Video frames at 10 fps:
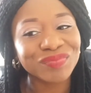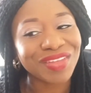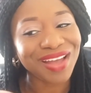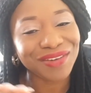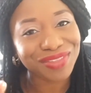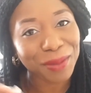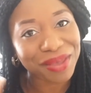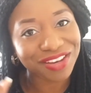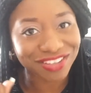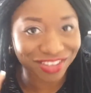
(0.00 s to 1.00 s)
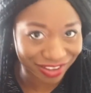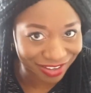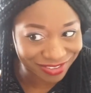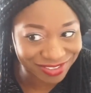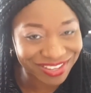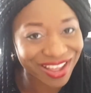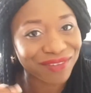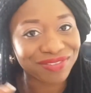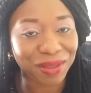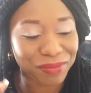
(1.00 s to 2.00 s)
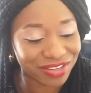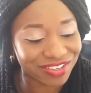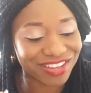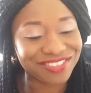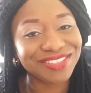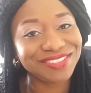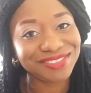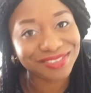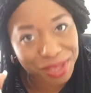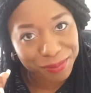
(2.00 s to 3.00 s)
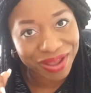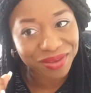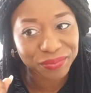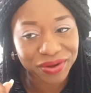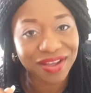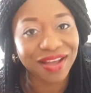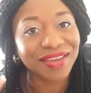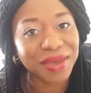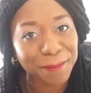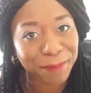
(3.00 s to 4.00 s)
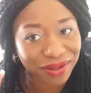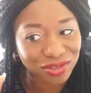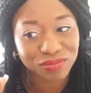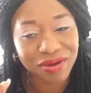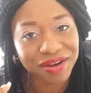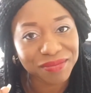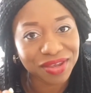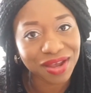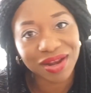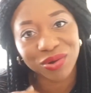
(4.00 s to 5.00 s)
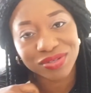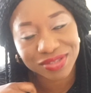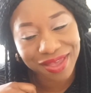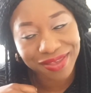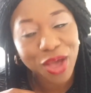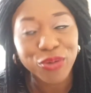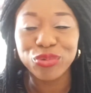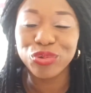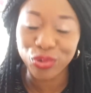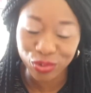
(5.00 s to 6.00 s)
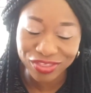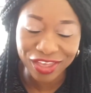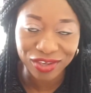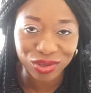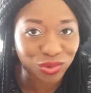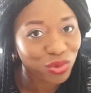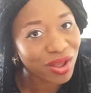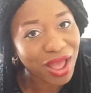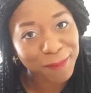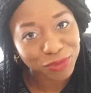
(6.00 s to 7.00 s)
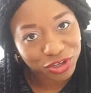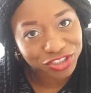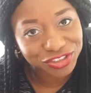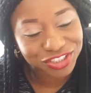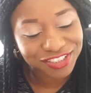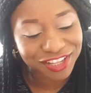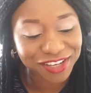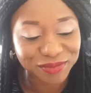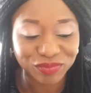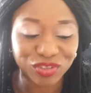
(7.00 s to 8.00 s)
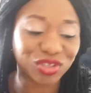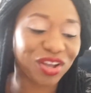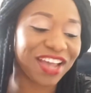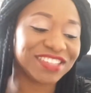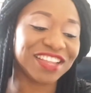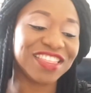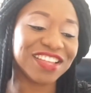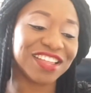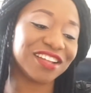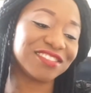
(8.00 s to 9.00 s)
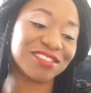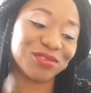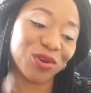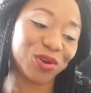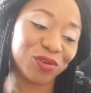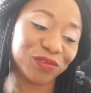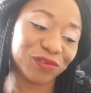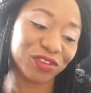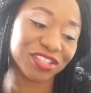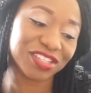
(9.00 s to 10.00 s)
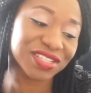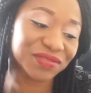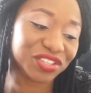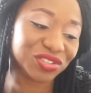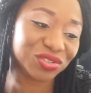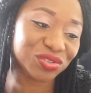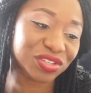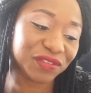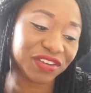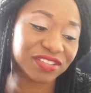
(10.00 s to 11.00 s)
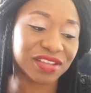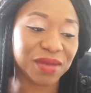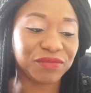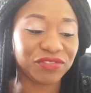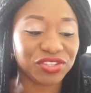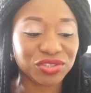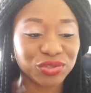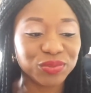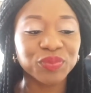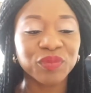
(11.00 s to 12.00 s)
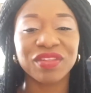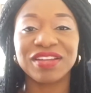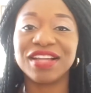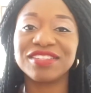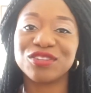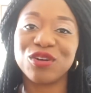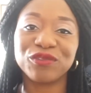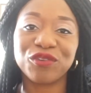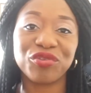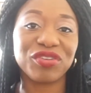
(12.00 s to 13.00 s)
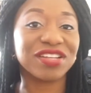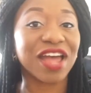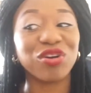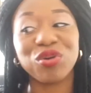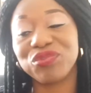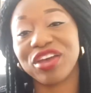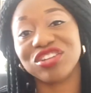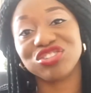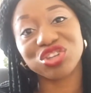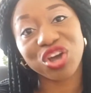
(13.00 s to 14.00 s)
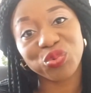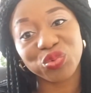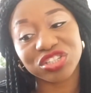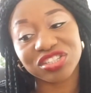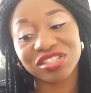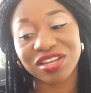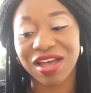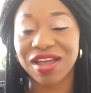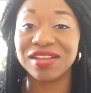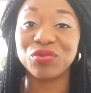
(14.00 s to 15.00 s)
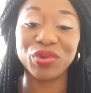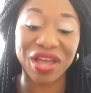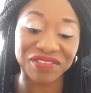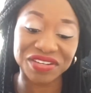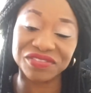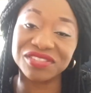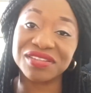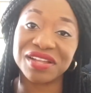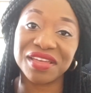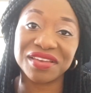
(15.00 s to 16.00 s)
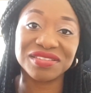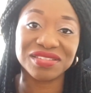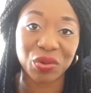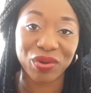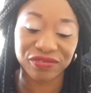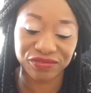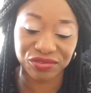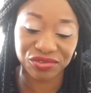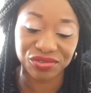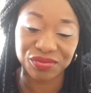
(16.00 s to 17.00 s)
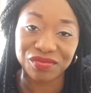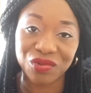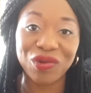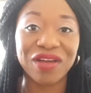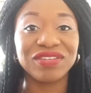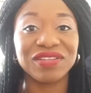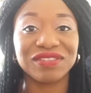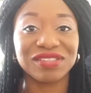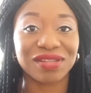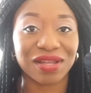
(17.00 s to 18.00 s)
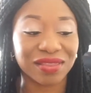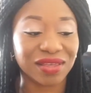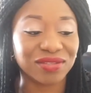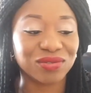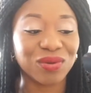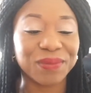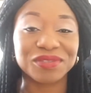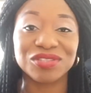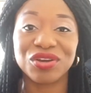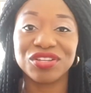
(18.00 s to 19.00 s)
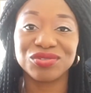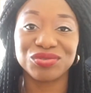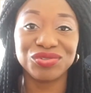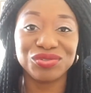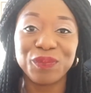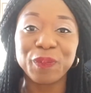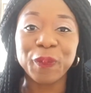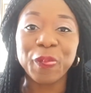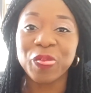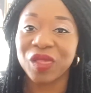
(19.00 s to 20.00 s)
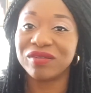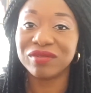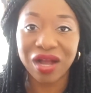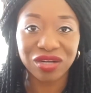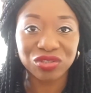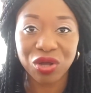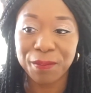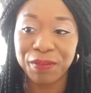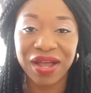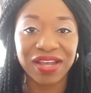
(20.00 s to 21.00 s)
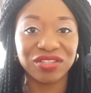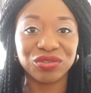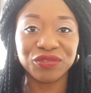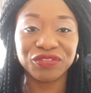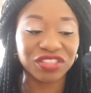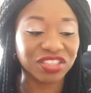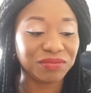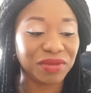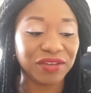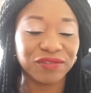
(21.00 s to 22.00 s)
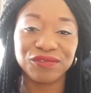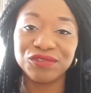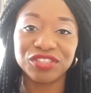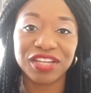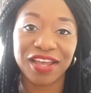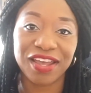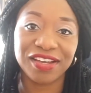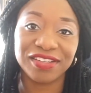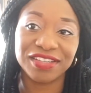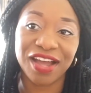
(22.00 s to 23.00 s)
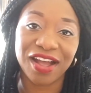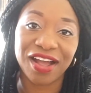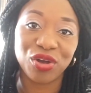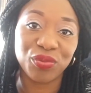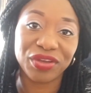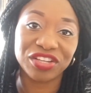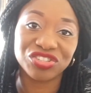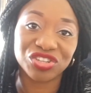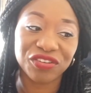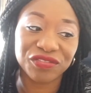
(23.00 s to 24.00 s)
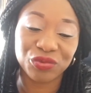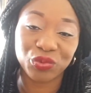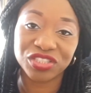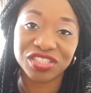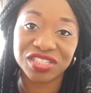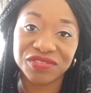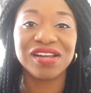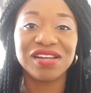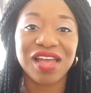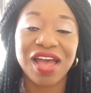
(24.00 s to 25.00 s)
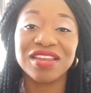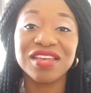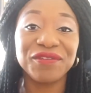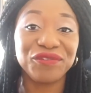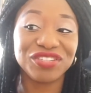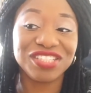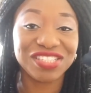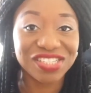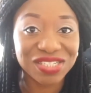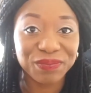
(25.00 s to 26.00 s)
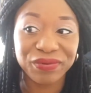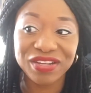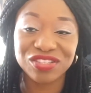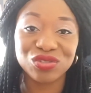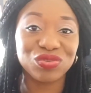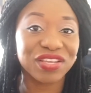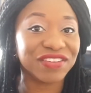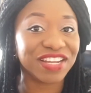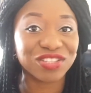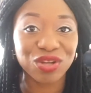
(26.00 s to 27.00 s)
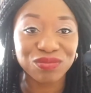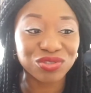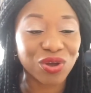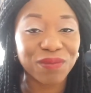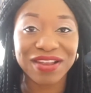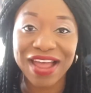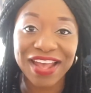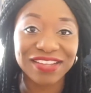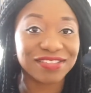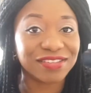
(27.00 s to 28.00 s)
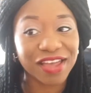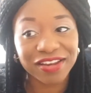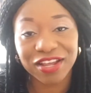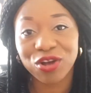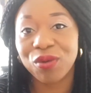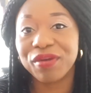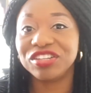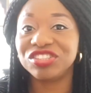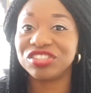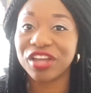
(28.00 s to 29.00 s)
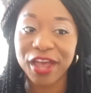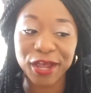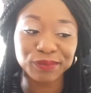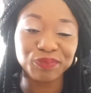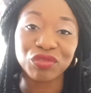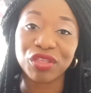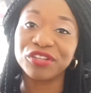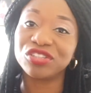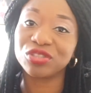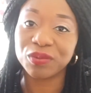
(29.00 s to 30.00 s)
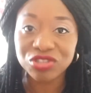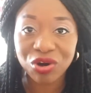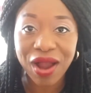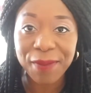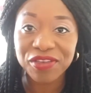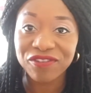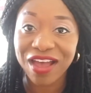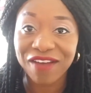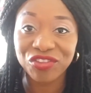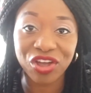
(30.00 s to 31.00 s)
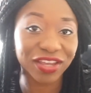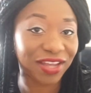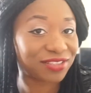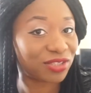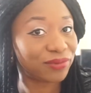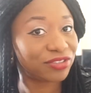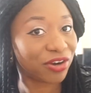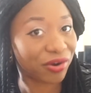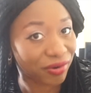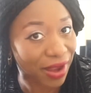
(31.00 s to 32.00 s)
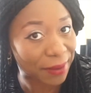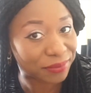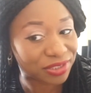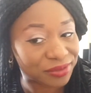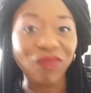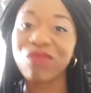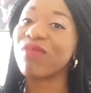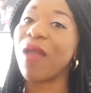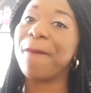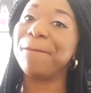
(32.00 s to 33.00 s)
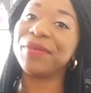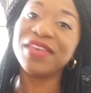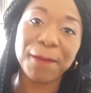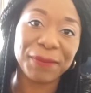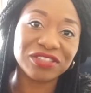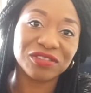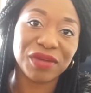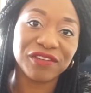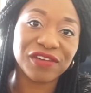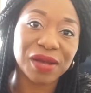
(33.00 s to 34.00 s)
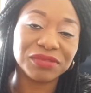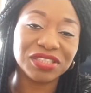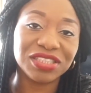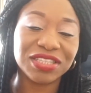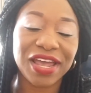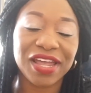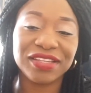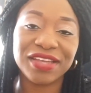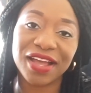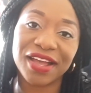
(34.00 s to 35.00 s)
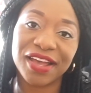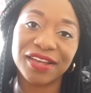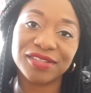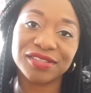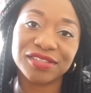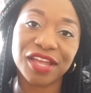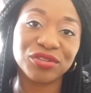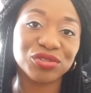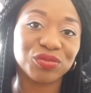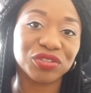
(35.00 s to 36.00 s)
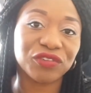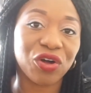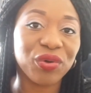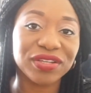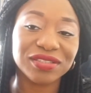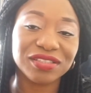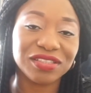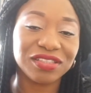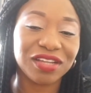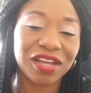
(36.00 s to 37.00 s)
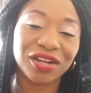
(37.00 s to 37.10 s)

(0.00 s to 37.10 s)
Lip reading: after many years, this same heartbreaker came back to marry me, and I was like, no, thank you. I'm not interested. So guys, I think that is all for this video, the first time video. That is all for it. I hope you enjoyed watching, and we haven't even started eating our food. We haven't even started, so I'm still going to round up by finishing my food. And yeah, I hope you enjoyed watching this video, and if you did, please do give it a thumbs up, like, send a comment, share, subscribe if you have not yet subscribed. Be a part of my family. And yeah guys, thank you so much for always tuning in, and I'll